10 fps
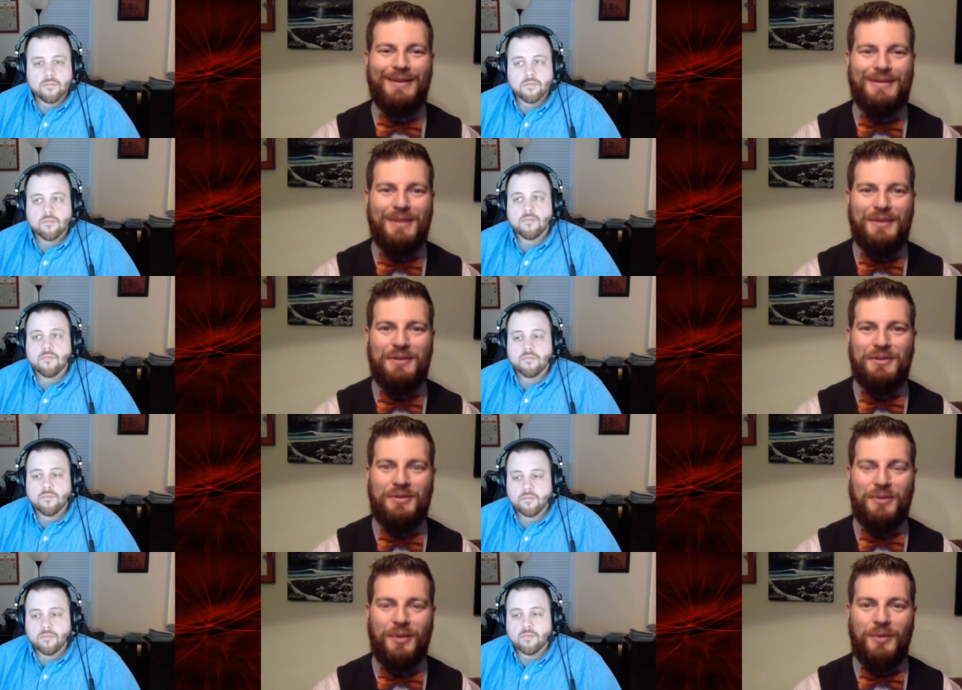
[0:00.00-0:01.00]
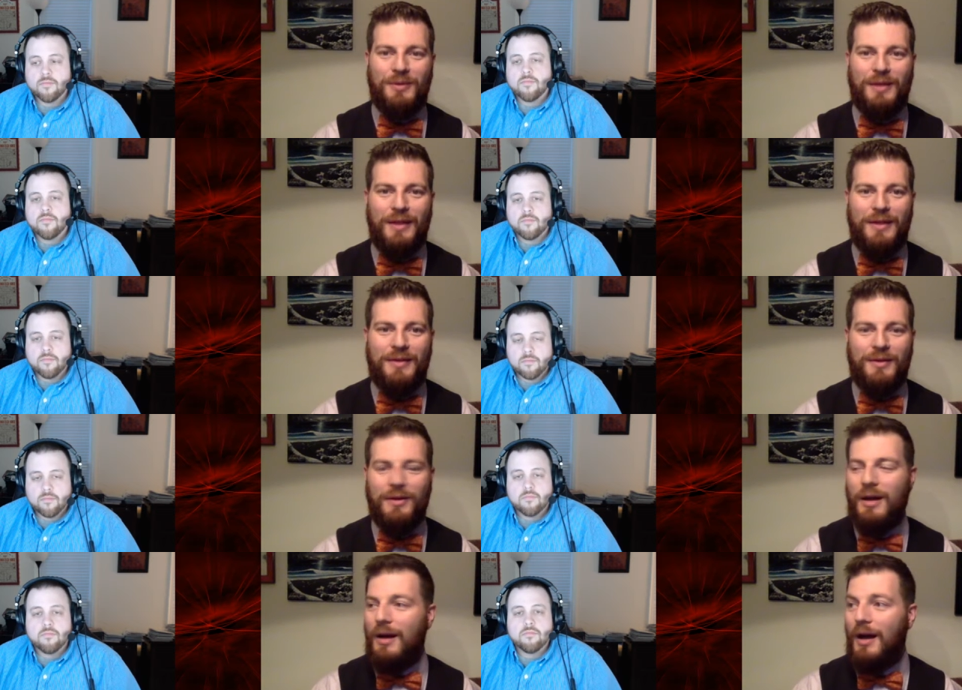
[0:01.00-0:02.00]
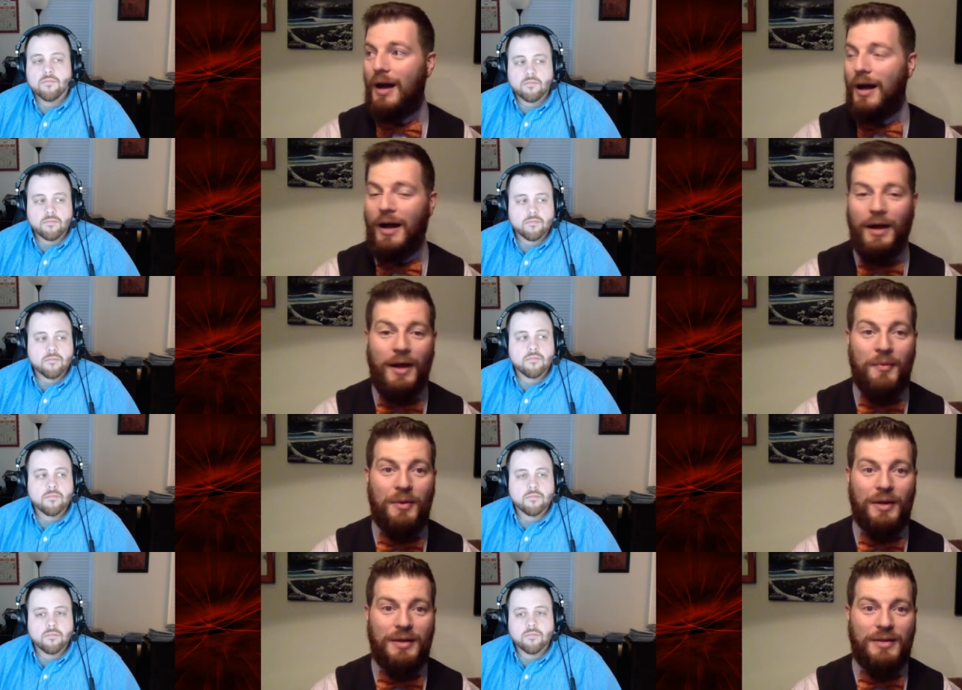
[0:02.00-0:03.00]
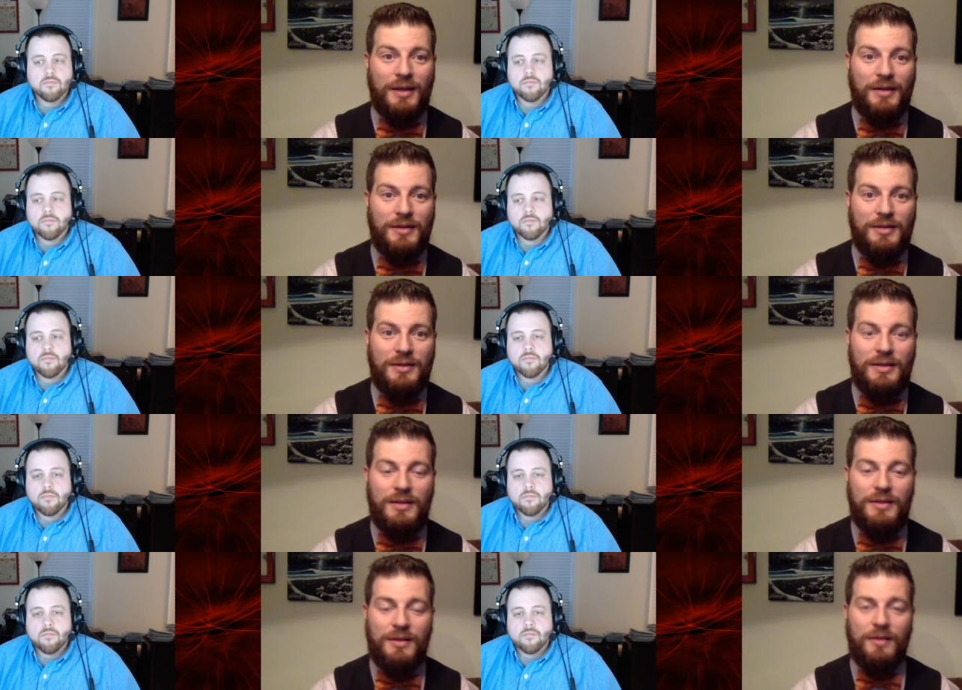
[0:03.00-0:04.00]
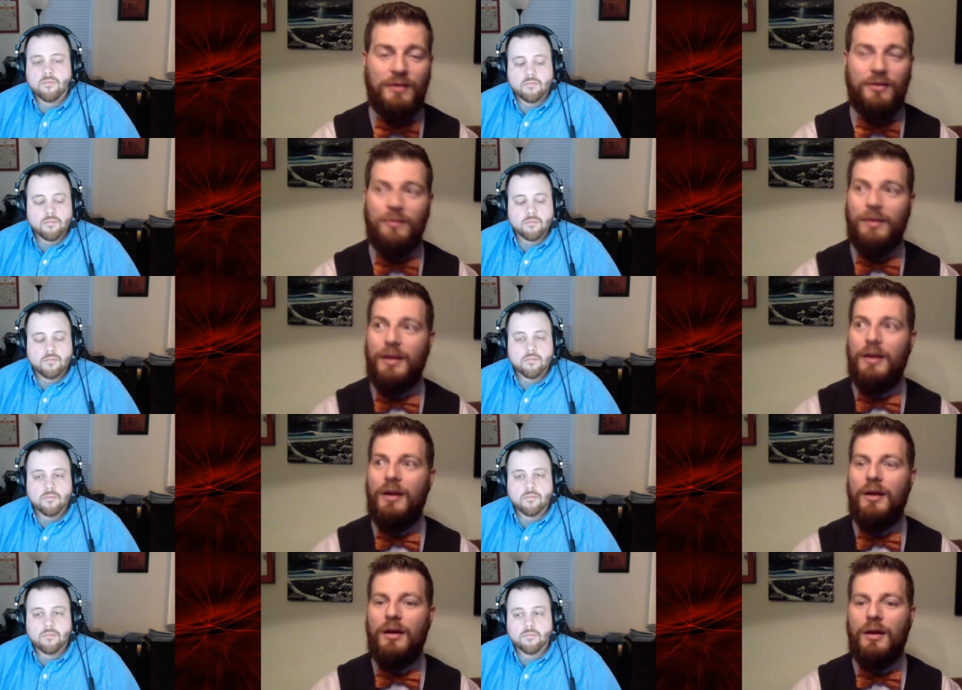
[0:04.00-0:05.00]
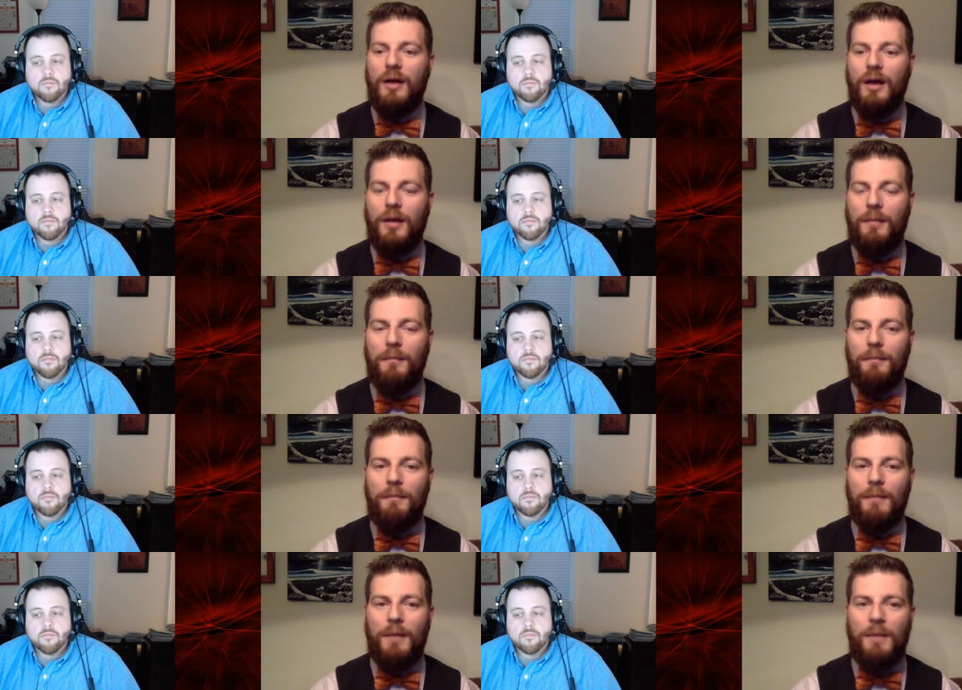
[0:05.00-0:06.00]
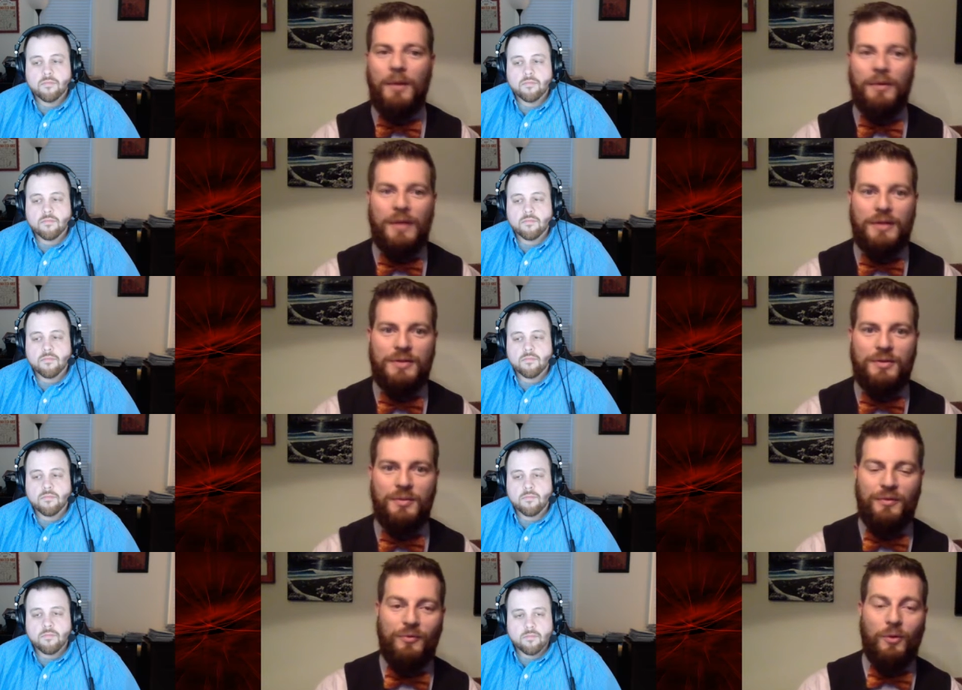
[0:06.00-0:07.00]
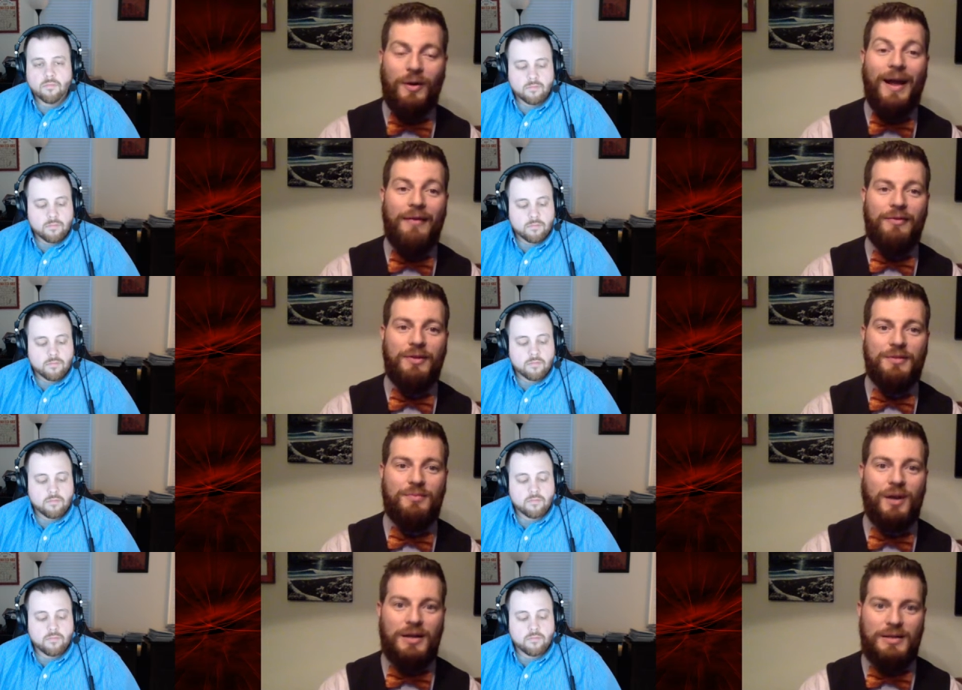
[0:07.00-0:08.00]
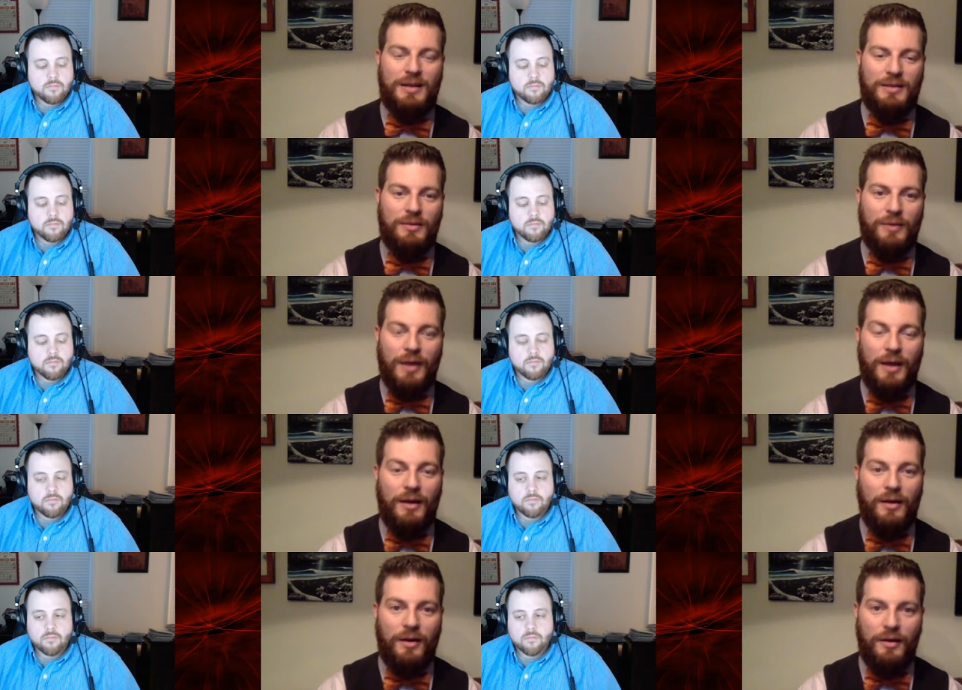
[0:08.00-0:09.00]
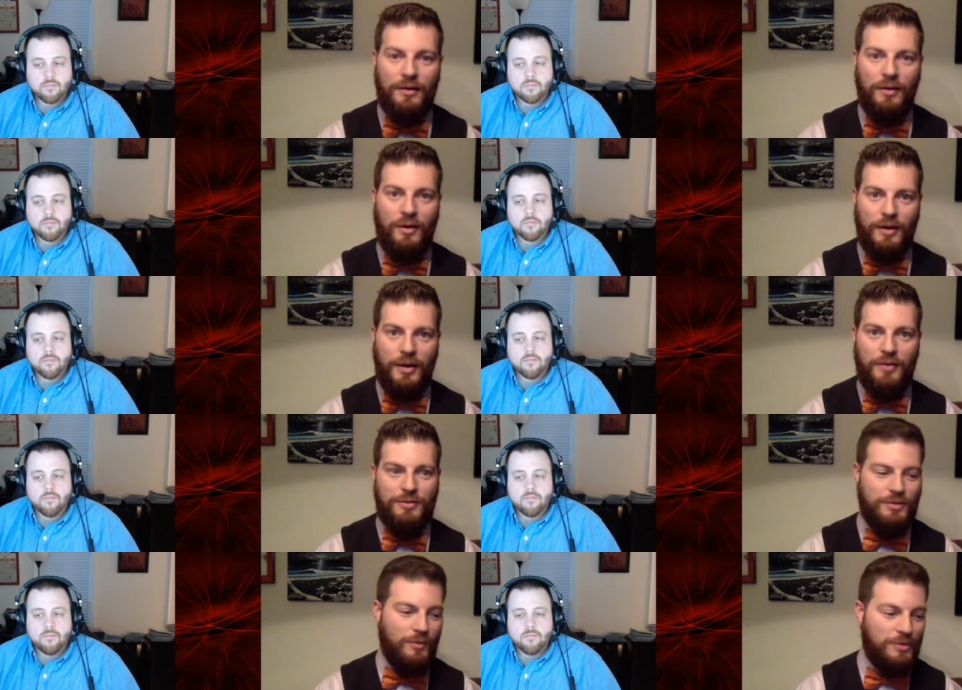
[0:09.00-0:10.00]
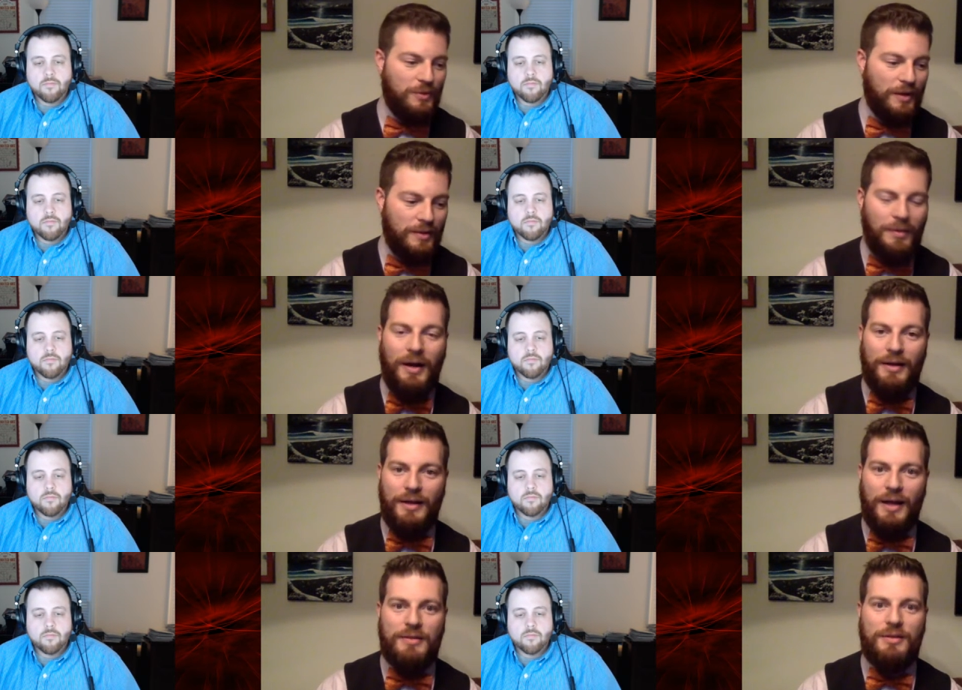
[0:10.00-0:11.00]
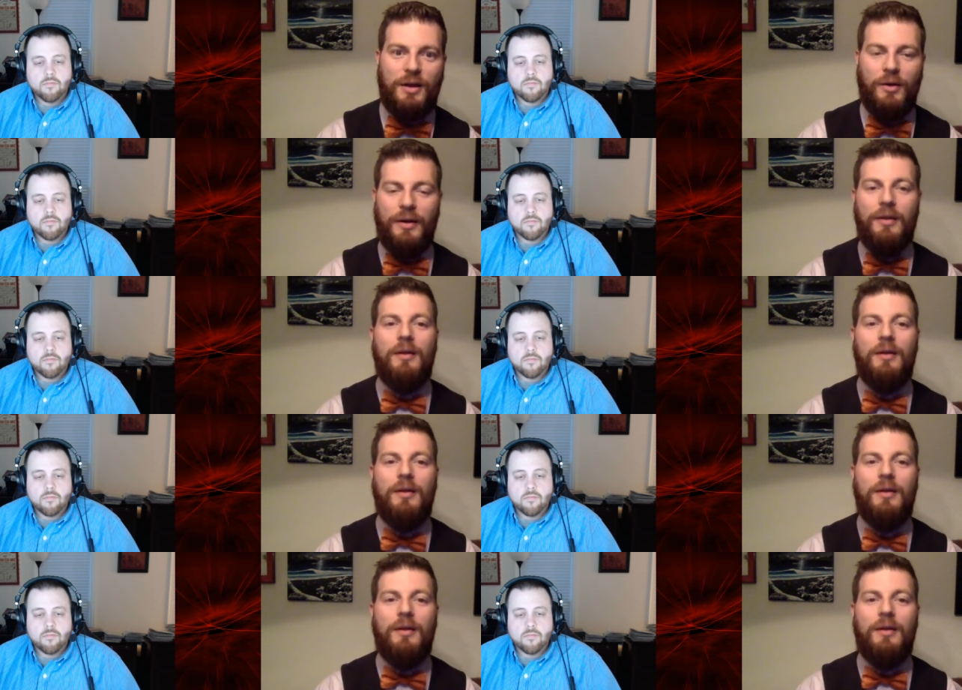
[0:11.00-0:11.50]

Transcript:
Speaker 1: send us your story and we'll tell that too. Uh, I am really excited just to tease you here a little bit. Um, I met with that student before and after this process, and we got it on audio. So once we get the podcast going,